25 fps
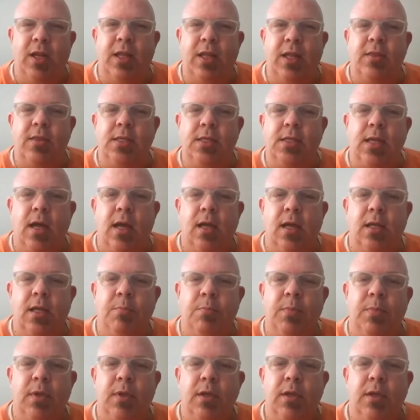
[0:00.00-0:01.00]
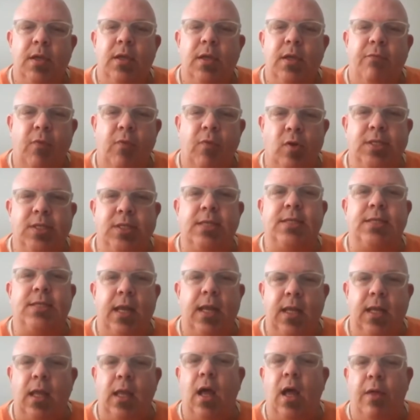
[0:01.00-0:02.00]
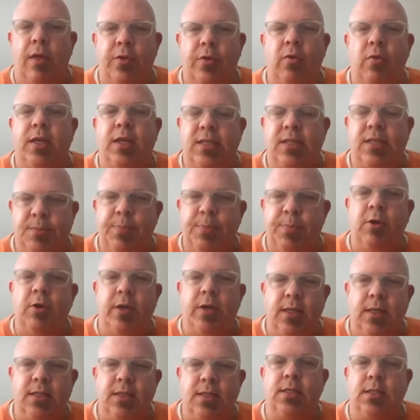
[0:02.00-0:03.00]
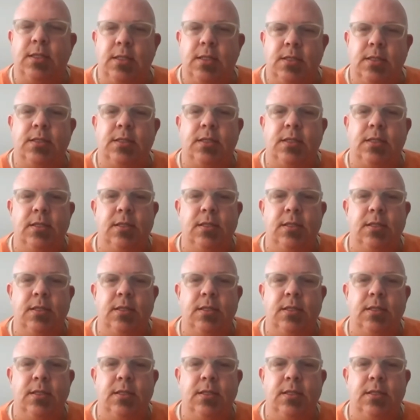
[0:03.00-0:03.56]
at the time versus getting other experiences.